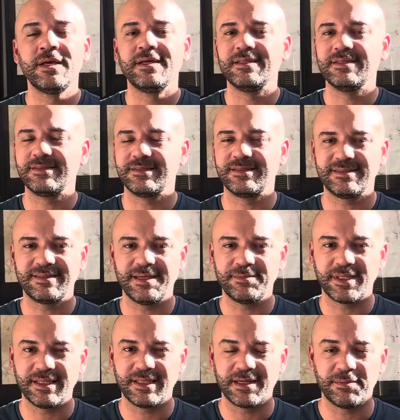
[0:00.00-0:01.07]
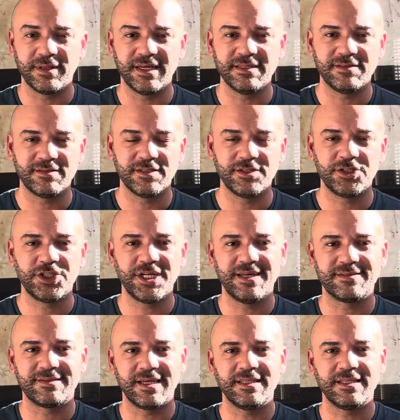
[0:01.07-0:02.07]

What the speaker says: This is the same thing that applies to chess.